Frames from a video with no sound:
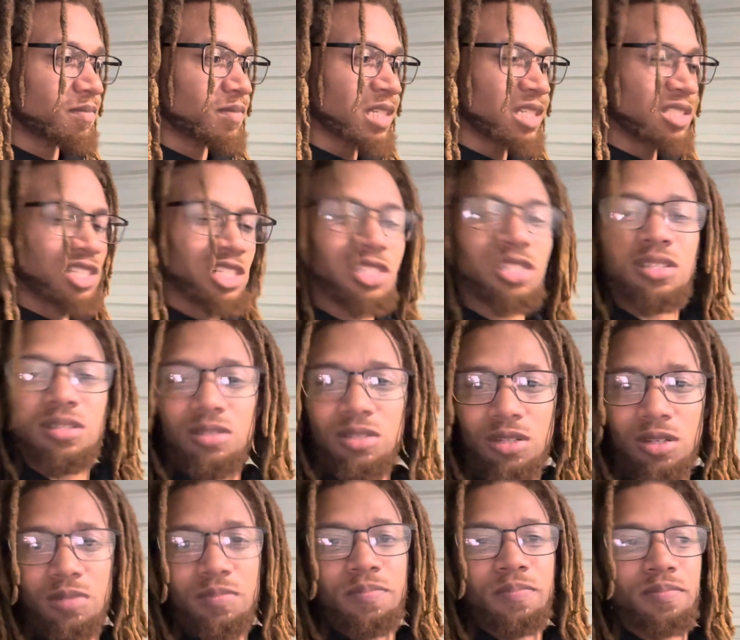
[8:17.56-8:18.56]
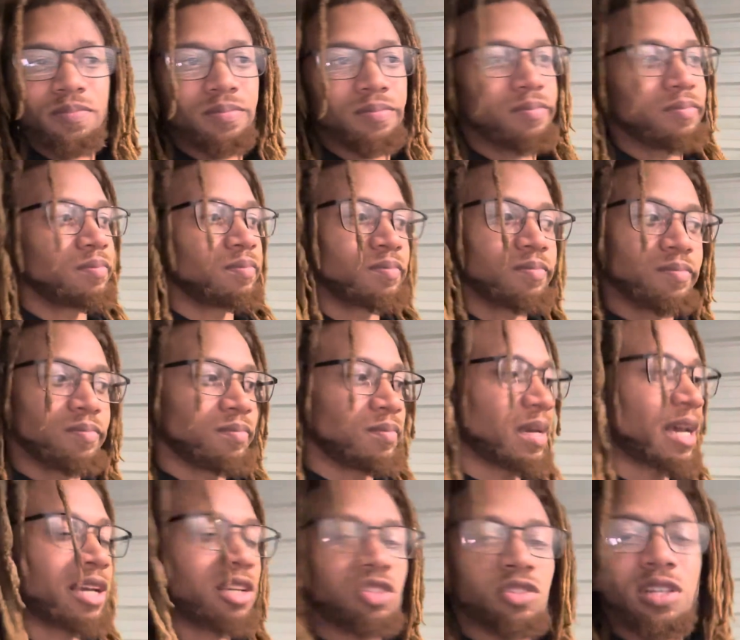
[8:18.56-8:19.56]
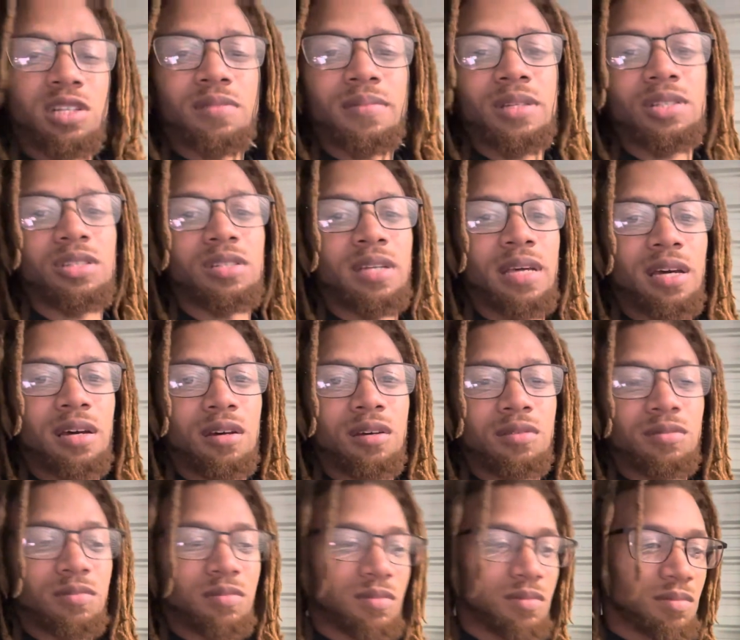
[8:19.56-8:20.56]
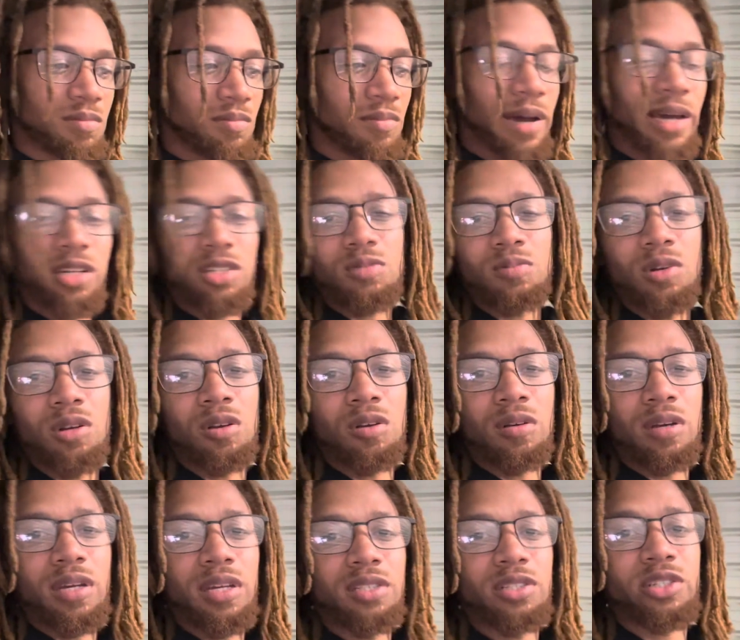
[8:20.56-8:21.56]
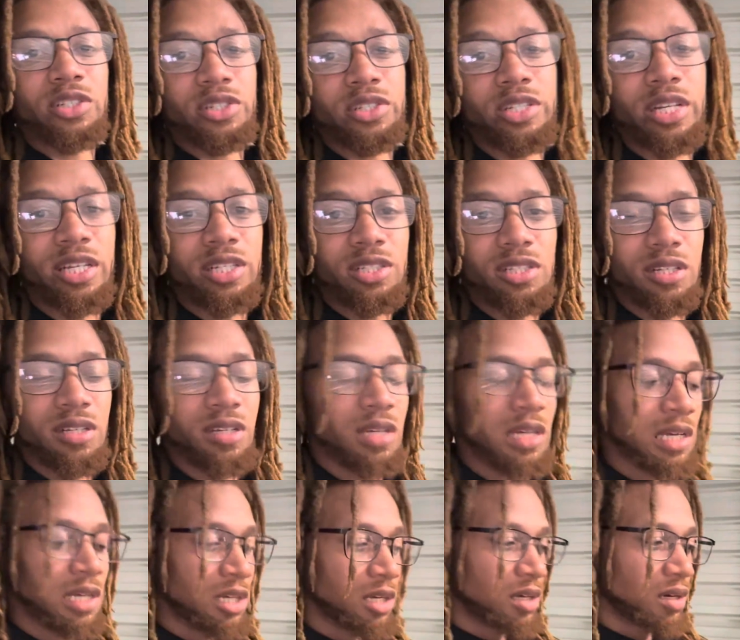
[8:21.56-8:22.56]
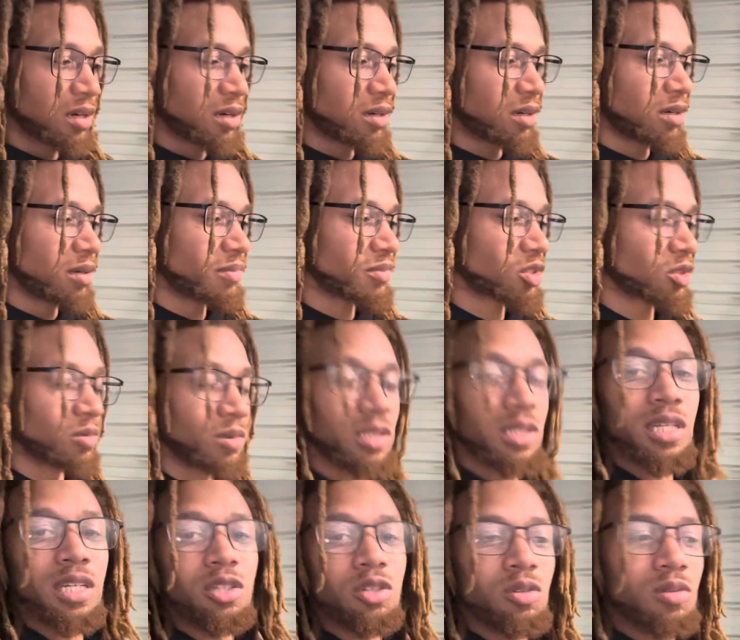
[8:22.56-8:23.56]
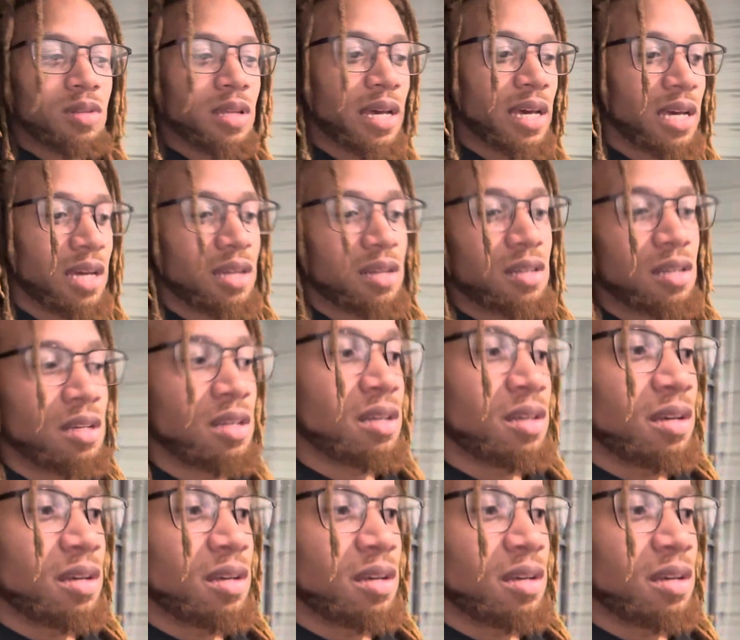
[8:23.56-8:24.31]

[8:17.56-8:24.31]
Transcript: Just, had the transmission down, might as well go ahead and just change it. So we did do that.